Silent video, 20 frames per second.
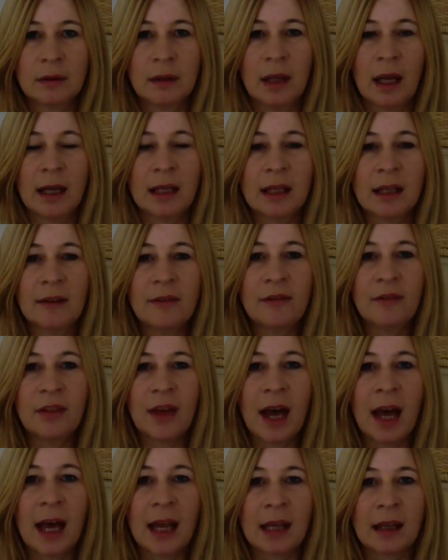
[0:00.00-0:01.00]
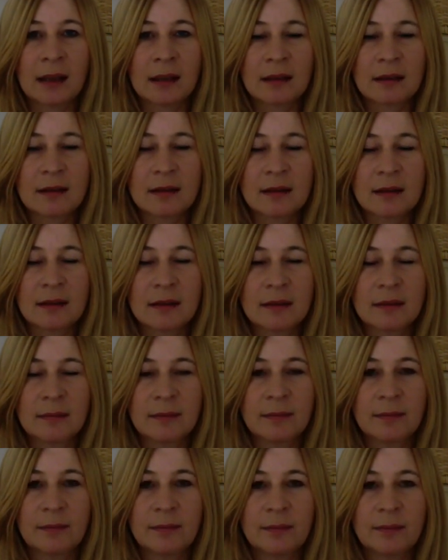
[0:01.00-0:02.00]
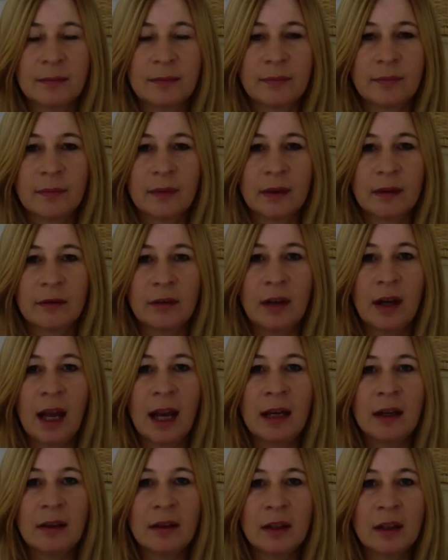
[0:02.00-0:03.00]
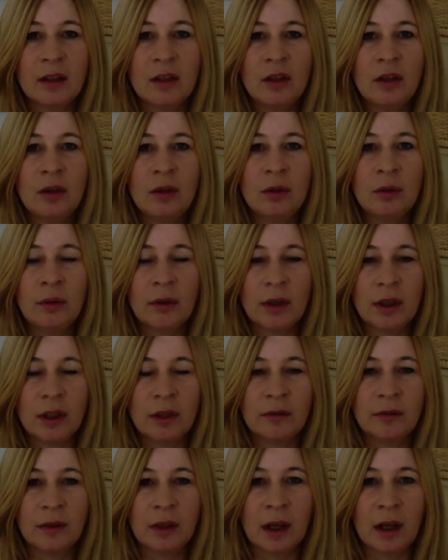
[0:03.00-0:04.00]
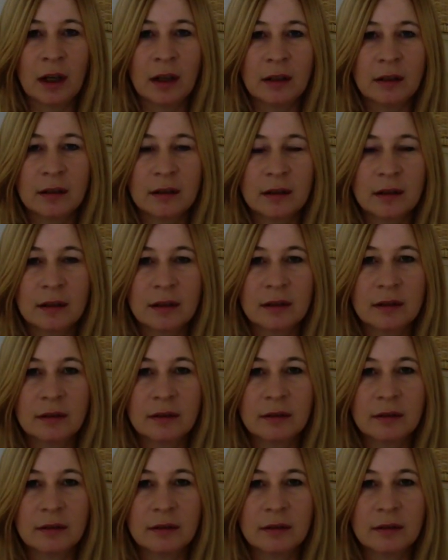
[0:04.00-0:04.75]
and give thanks for anything new that you've learned